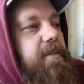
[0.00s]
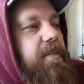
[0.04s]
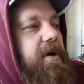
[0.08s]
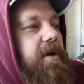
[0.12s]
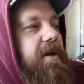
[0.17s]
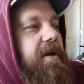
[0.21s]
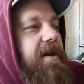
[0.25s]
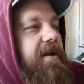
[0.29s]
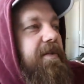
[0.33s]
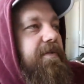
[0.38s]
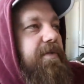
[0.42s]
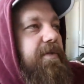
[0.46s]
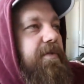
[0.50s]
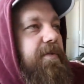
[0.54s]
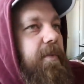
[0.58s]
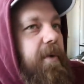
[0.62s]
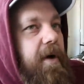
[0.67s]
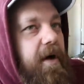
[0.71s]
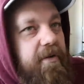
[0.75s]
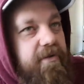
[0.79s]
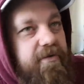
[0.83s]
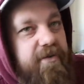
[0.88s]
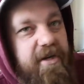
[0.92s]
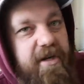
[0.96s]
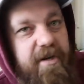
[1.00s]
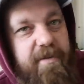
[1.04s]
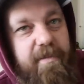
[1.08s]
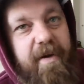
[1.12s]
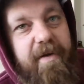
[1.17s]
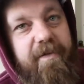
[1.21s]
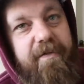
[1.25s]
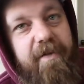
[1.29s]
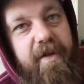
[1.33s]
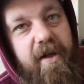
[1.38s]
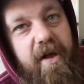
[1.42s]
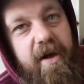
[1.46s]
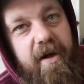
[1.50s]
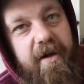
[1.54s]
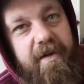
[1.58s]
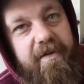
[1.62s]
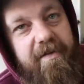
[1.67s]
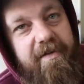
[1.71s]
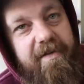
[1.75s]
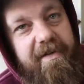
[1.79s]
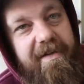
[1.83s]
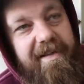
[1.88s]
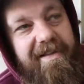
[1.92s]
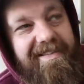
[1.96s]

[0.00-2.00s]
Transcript: But if you've watched any of my vlogs,